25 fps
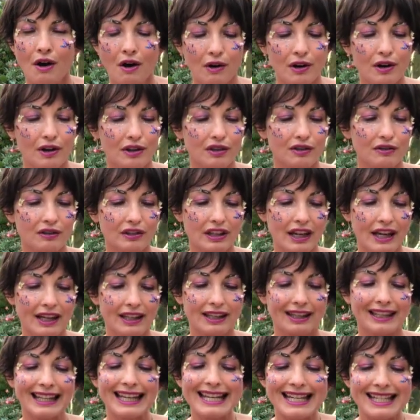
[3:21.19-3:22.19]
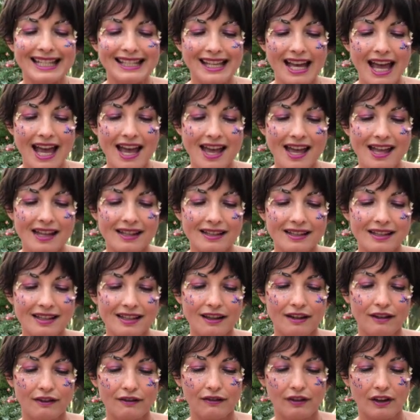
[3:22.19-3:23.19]
or you'll like get a sense
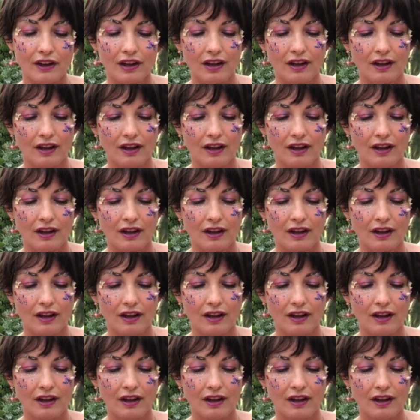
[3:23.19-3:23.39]
of